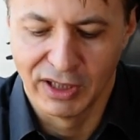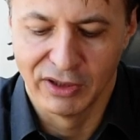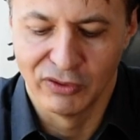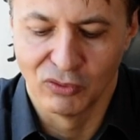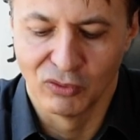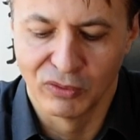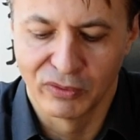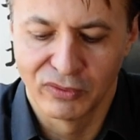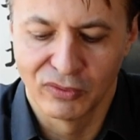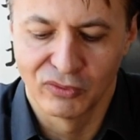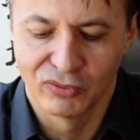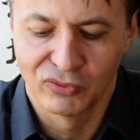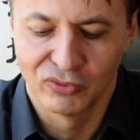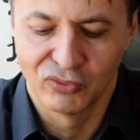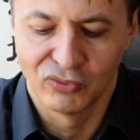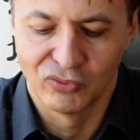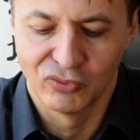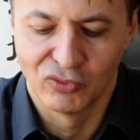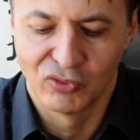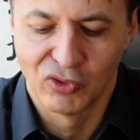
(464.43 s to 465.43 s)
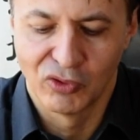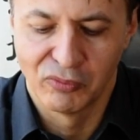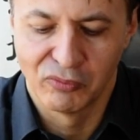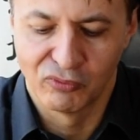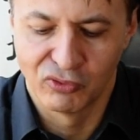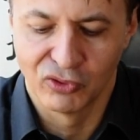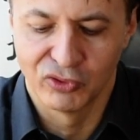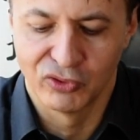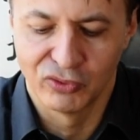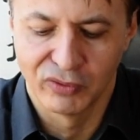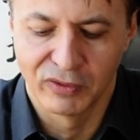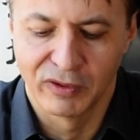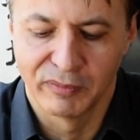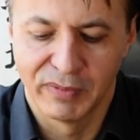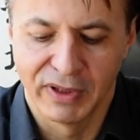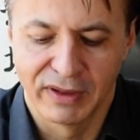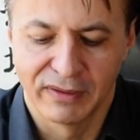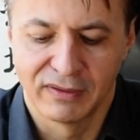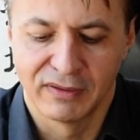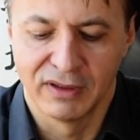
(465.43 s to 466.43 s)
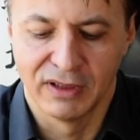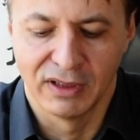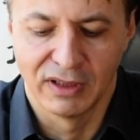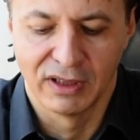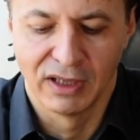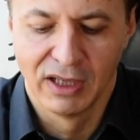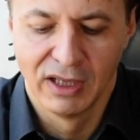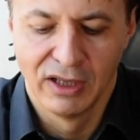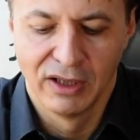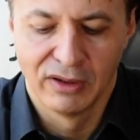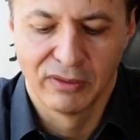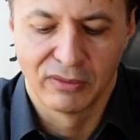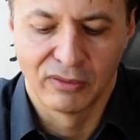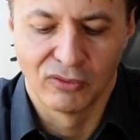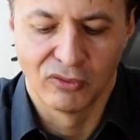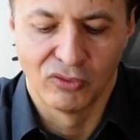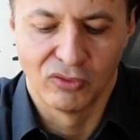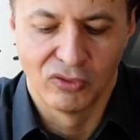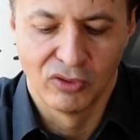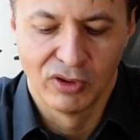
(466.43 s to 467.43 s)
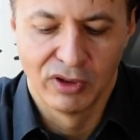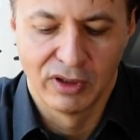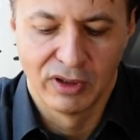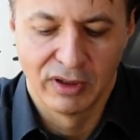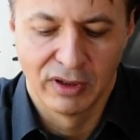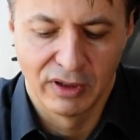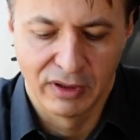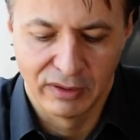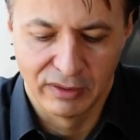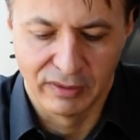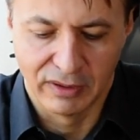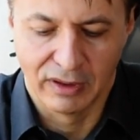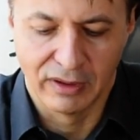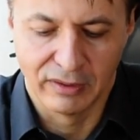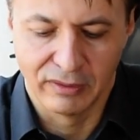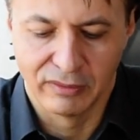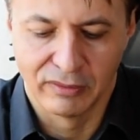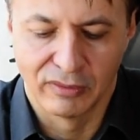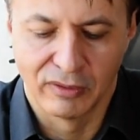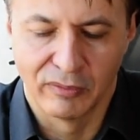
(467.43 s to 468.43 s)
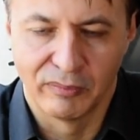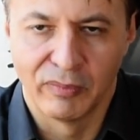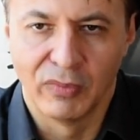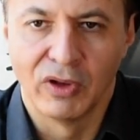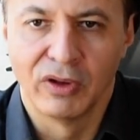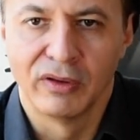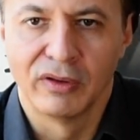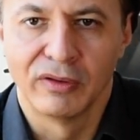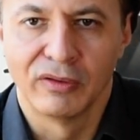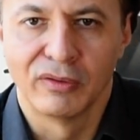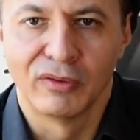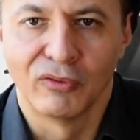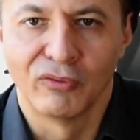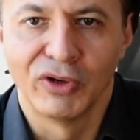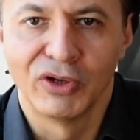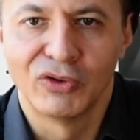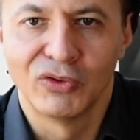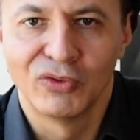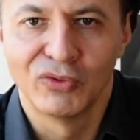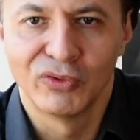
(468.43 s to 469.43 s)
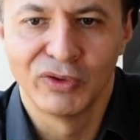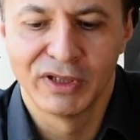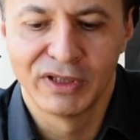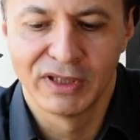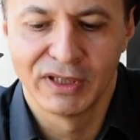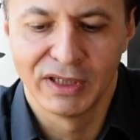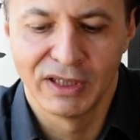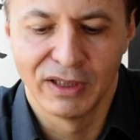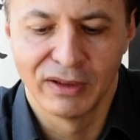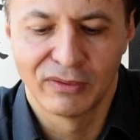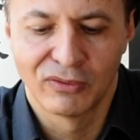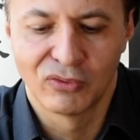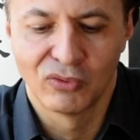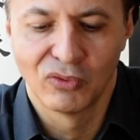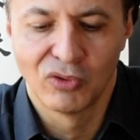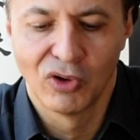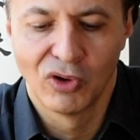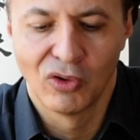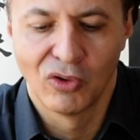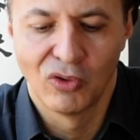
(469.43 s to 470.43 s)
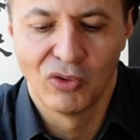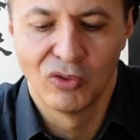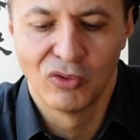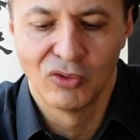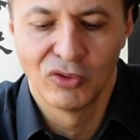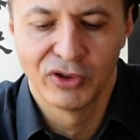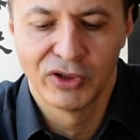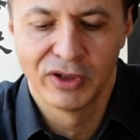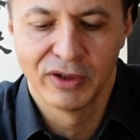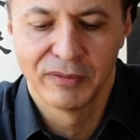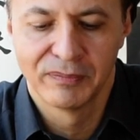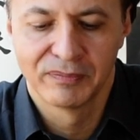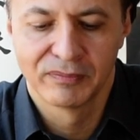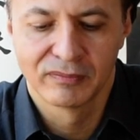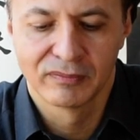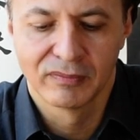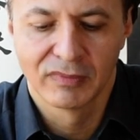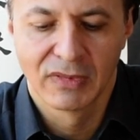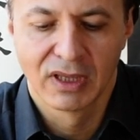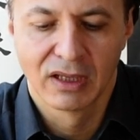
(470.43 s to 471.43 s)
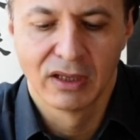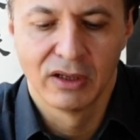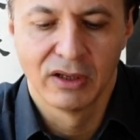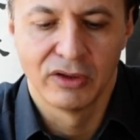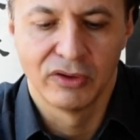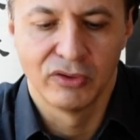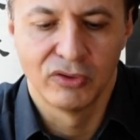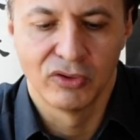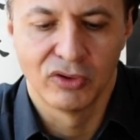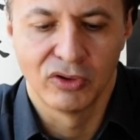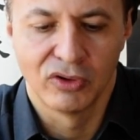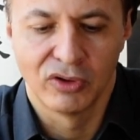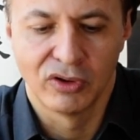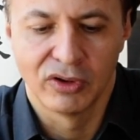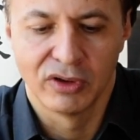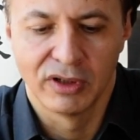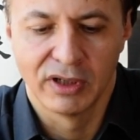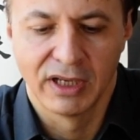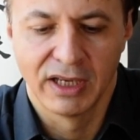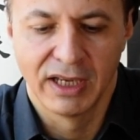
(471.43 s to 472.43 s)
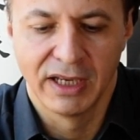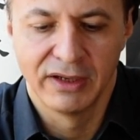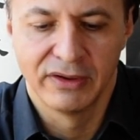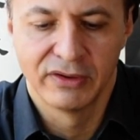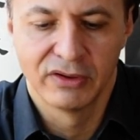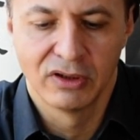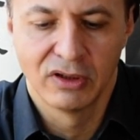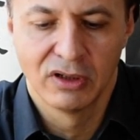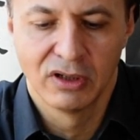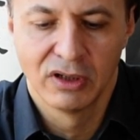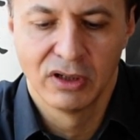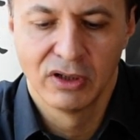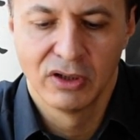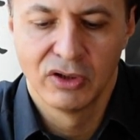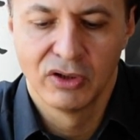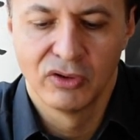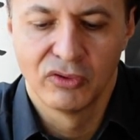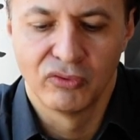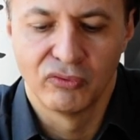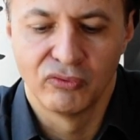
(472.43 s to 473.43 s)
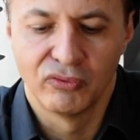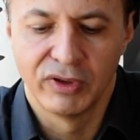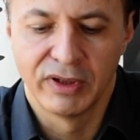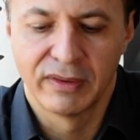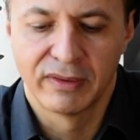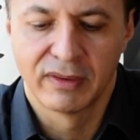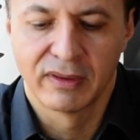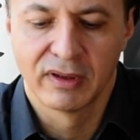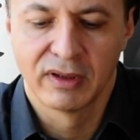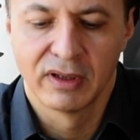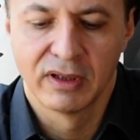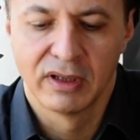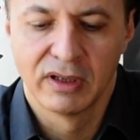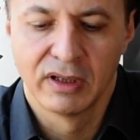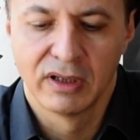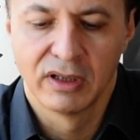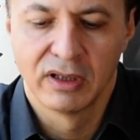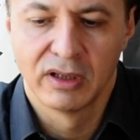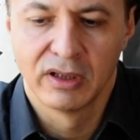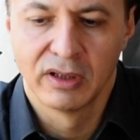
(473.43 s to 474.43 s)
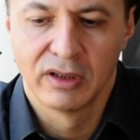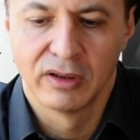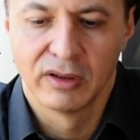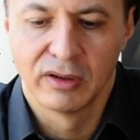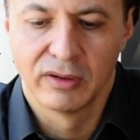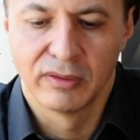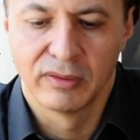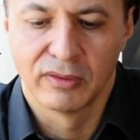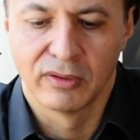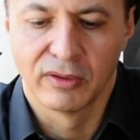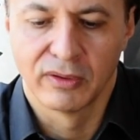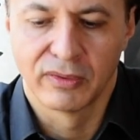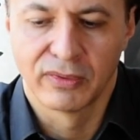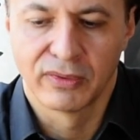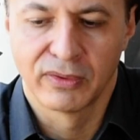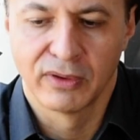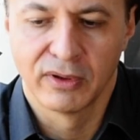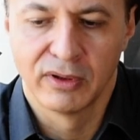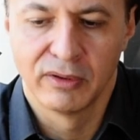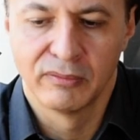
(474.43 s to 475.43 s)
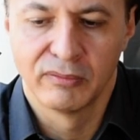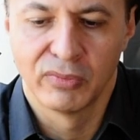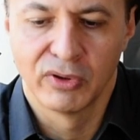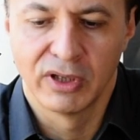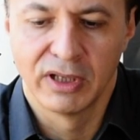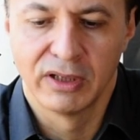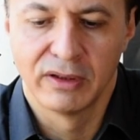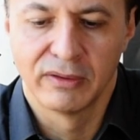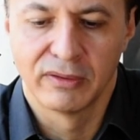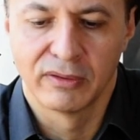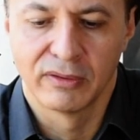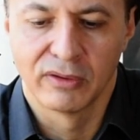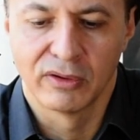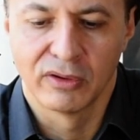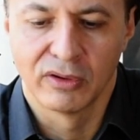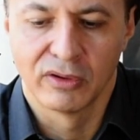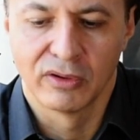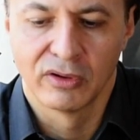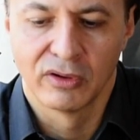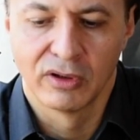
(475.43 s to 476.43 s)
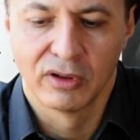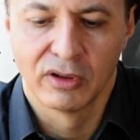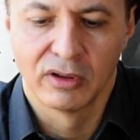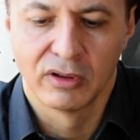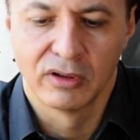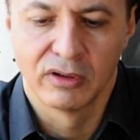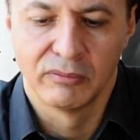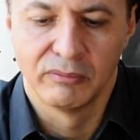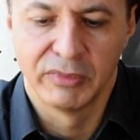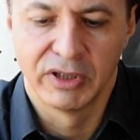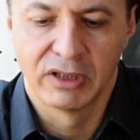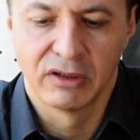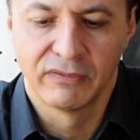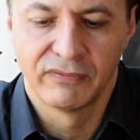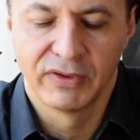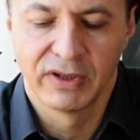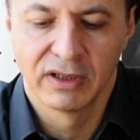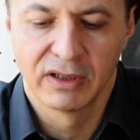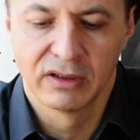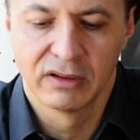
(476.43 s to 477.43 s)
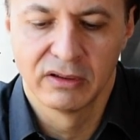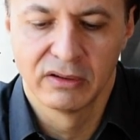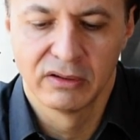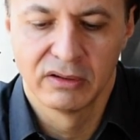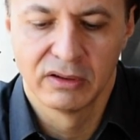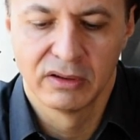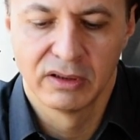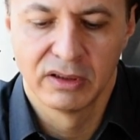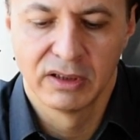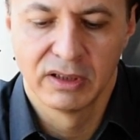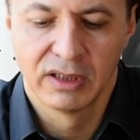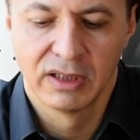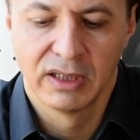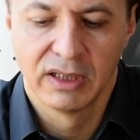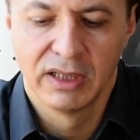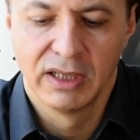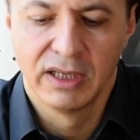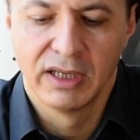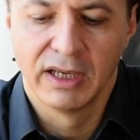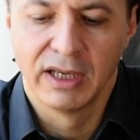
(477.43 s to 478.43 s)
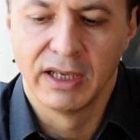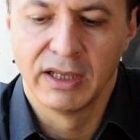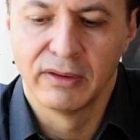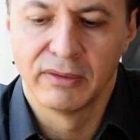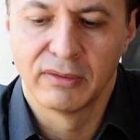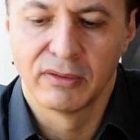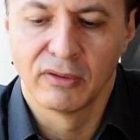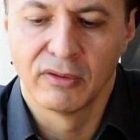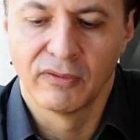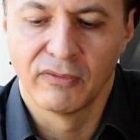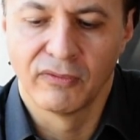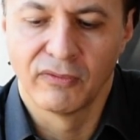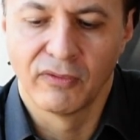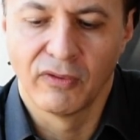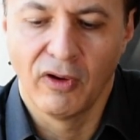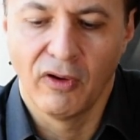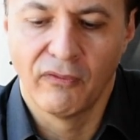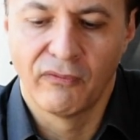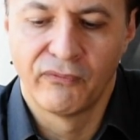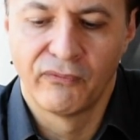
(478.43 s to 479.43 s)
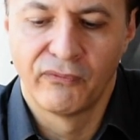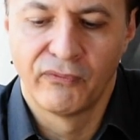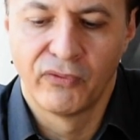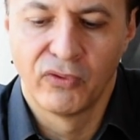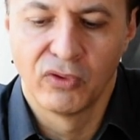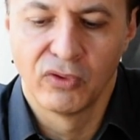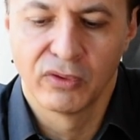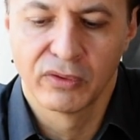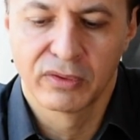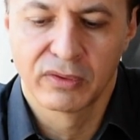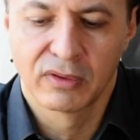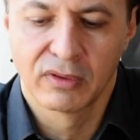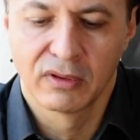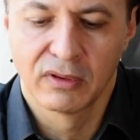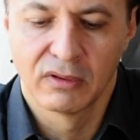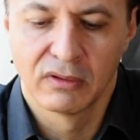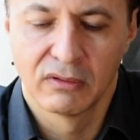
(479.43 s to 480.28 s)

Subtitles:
also to produce the best tea. So the way to do it is to hold your handle with the thumb and the middle finger, and the fourth